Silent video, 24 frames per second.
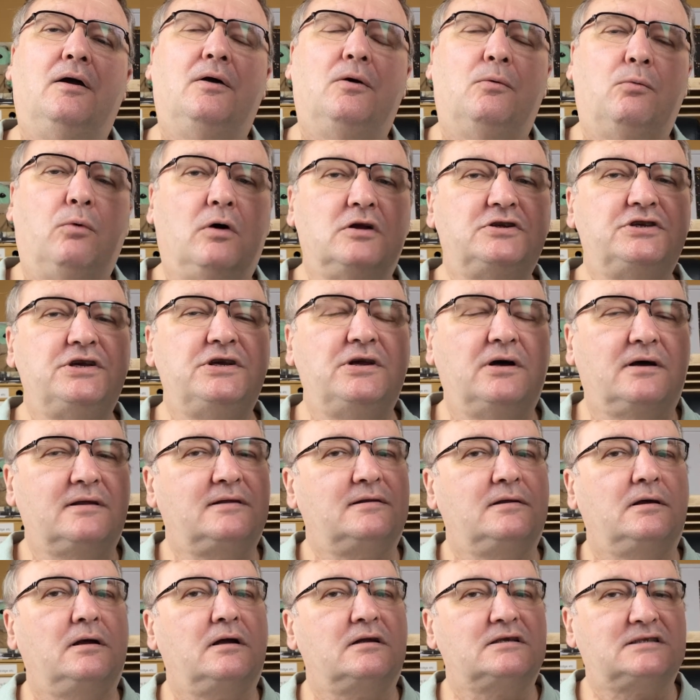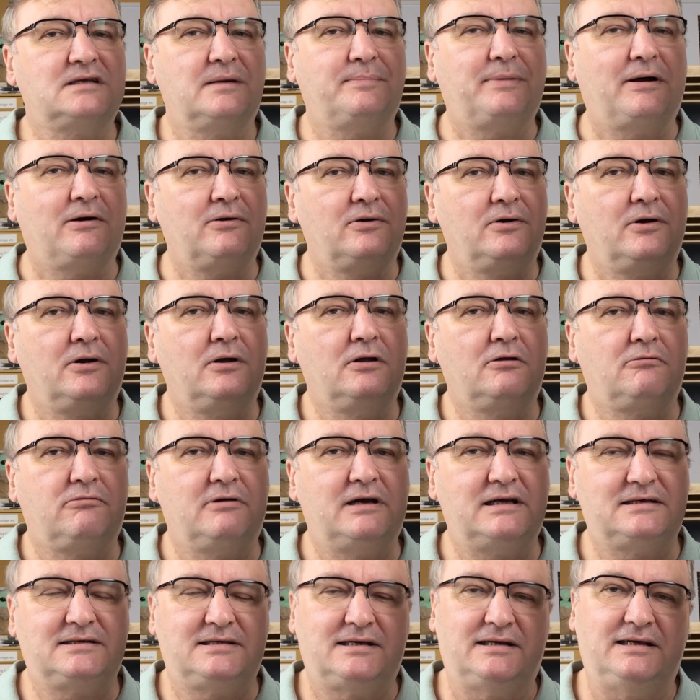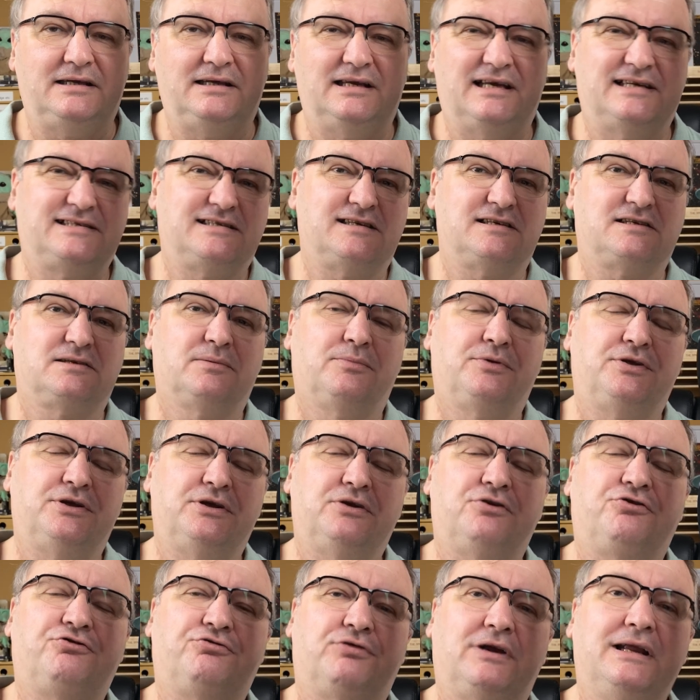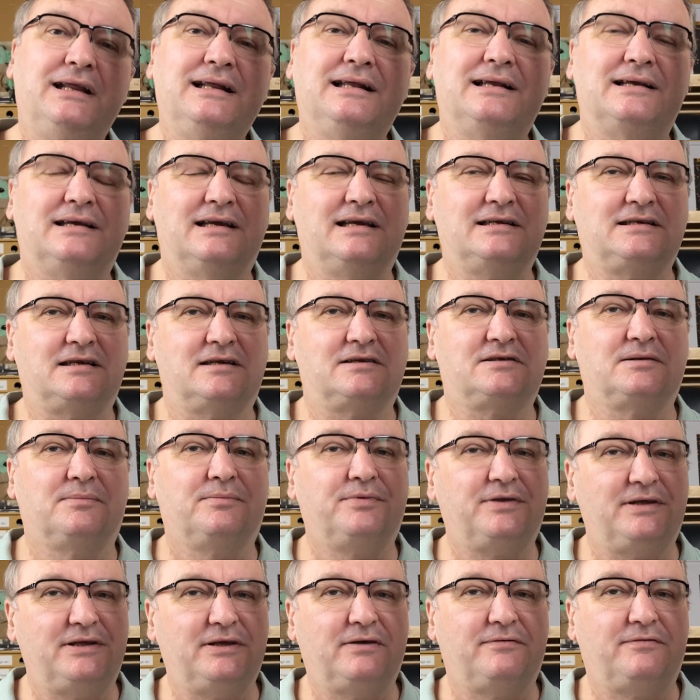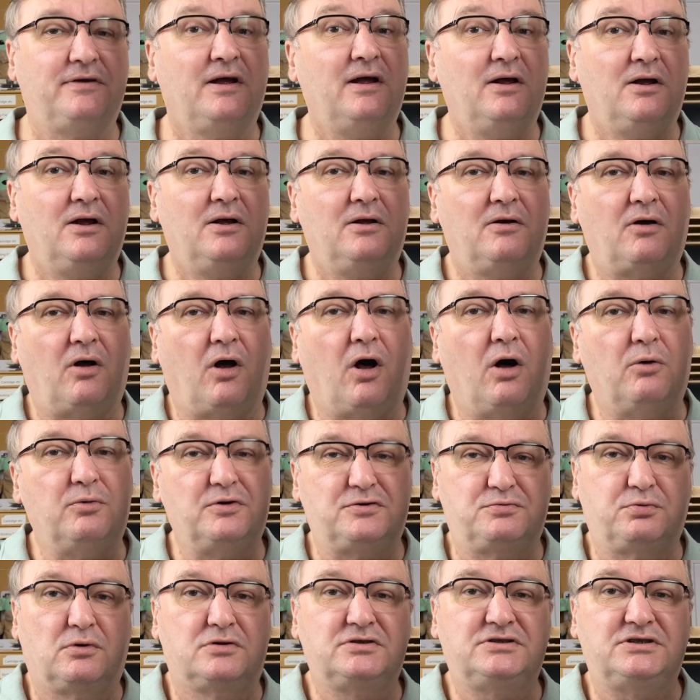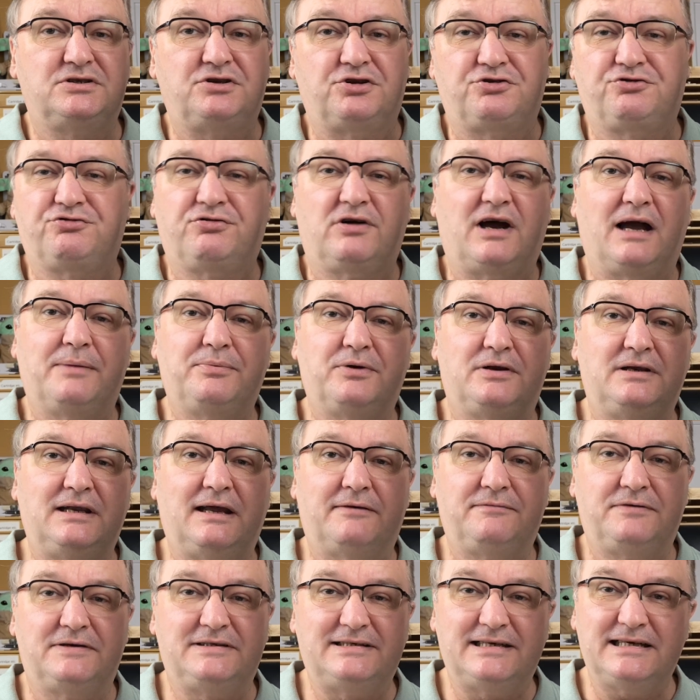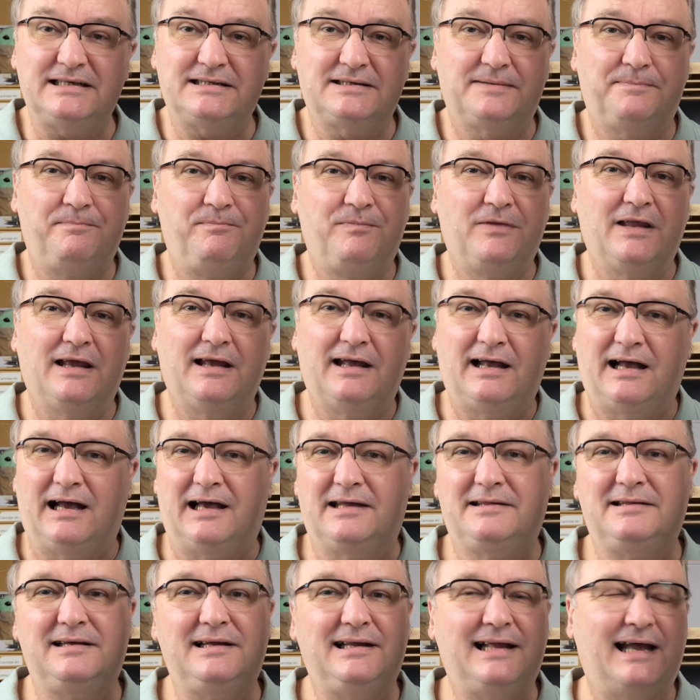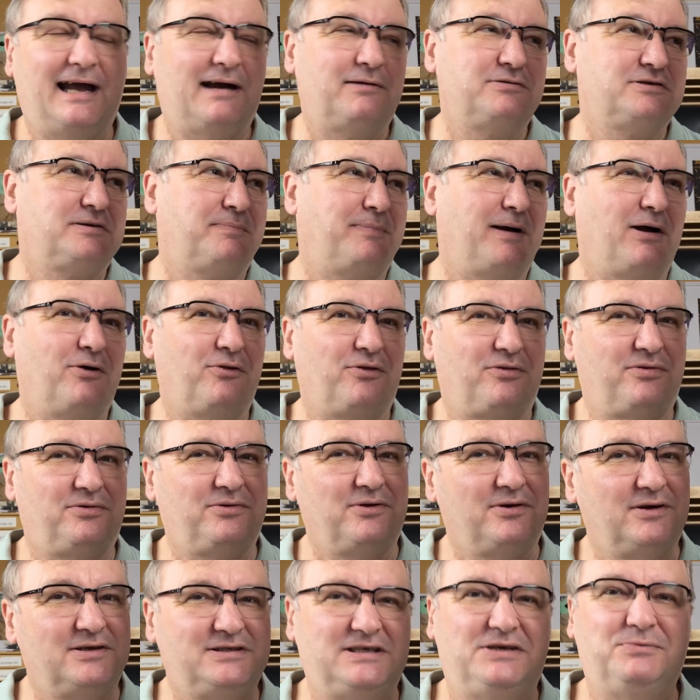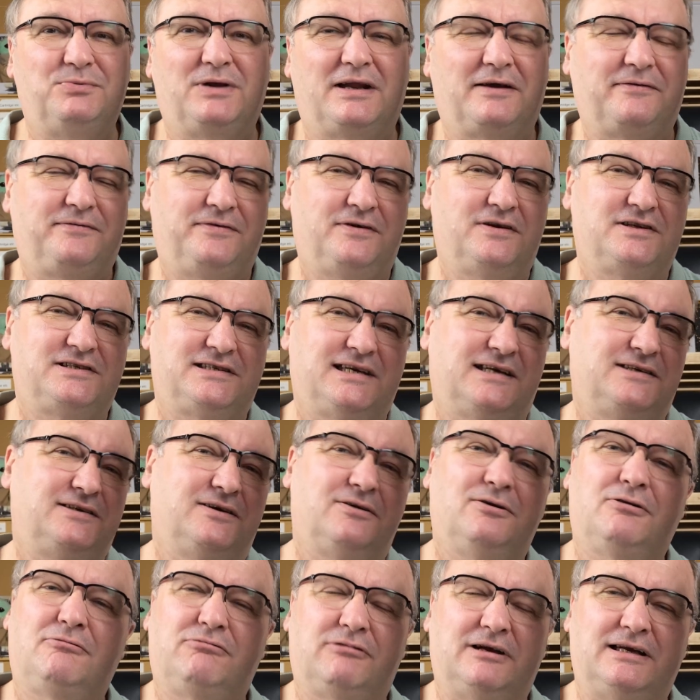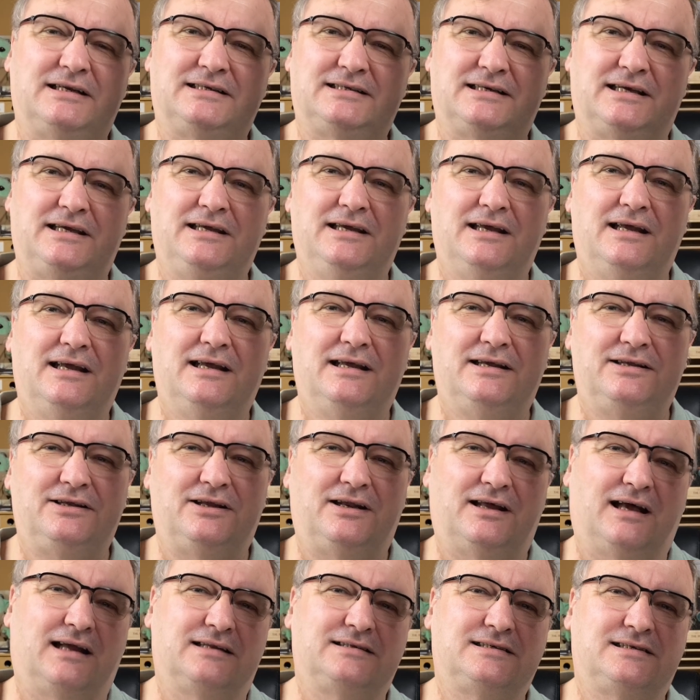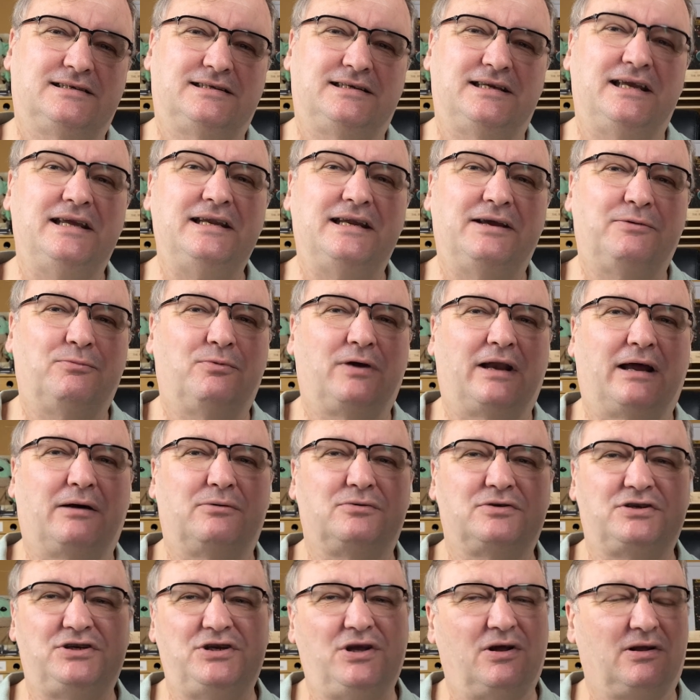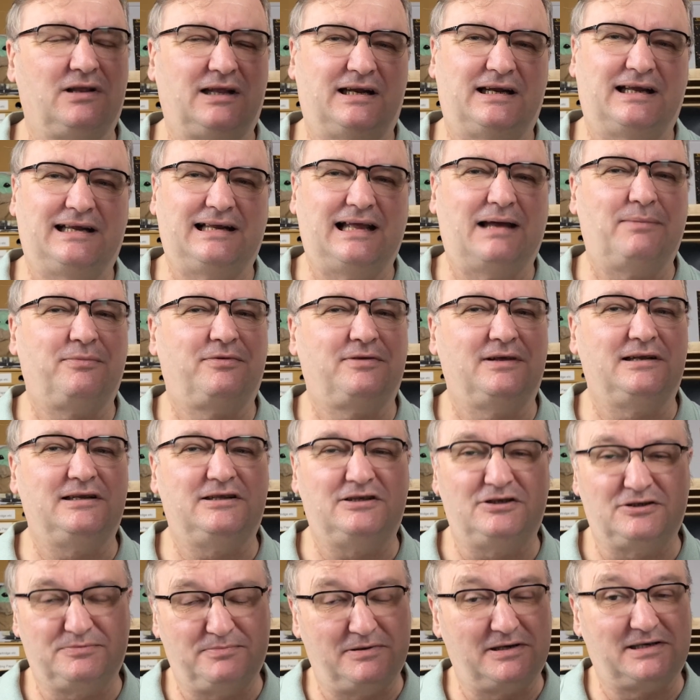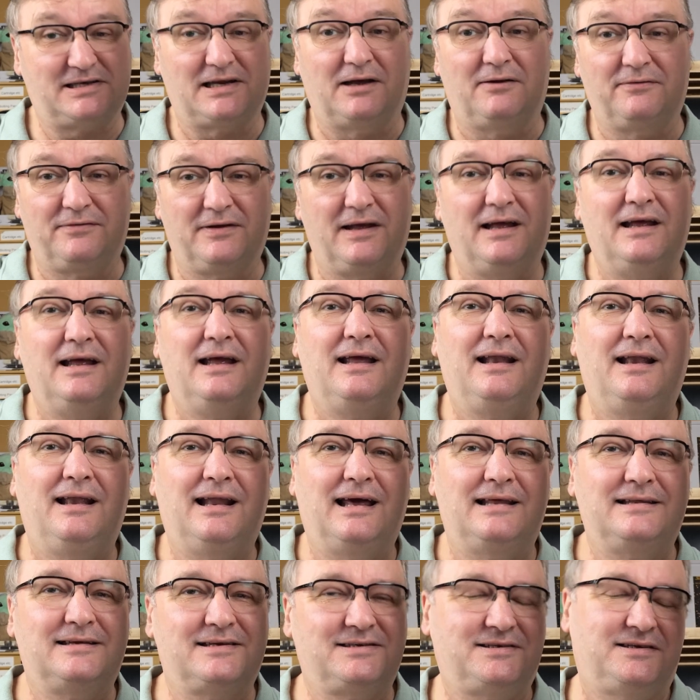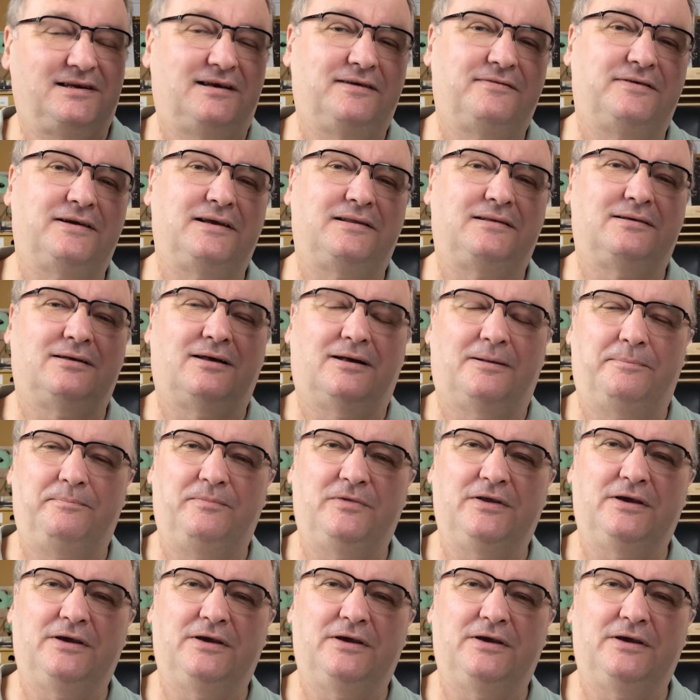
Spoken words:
What are your thoughts about Earl Grey tea? Is it something you drink? Is it something you've always wanted to try but never did? I think I was about 30 when I first had Earl Grey tea. I'd seen it when I was young and I kept thinking to myself, like the survey thought,